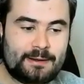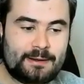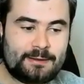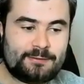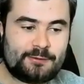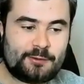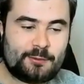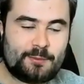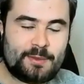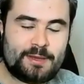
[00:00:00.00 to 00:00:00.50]

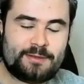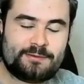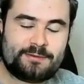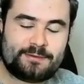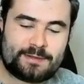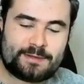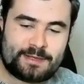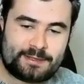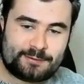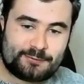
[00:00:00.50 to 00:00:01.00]
it's an
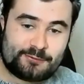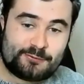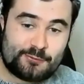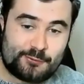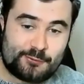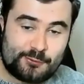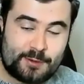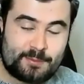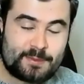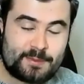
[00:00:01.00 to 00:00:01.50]
amazing thing to
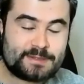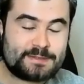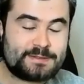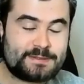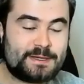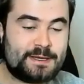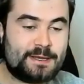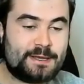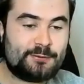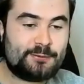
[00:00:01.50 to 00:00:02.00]
do, I must
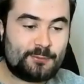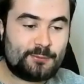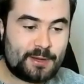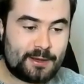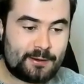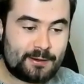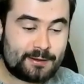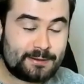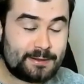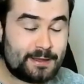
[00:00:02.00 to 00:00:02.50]
say as
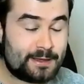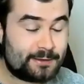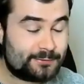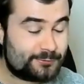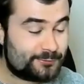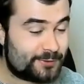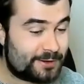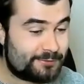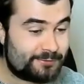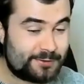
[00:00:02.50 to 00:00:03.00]
well. And
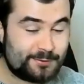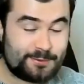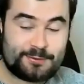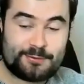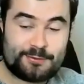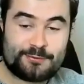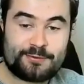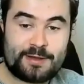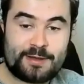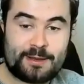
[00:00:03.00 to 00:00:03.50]
yes, traveling with
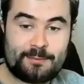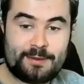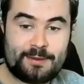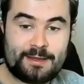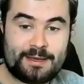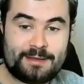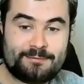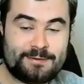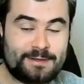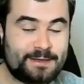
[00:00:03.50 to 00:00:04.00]
your family
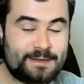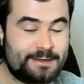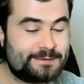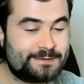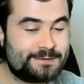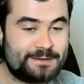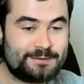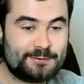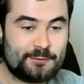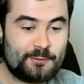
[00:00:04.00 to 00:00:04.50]
and everything
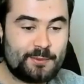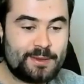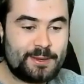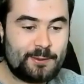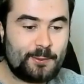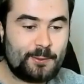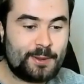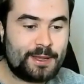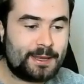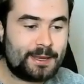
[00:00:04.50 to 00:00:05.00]
is it's a
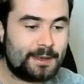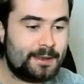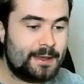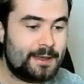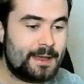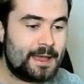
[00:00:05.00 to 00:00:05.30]
win win.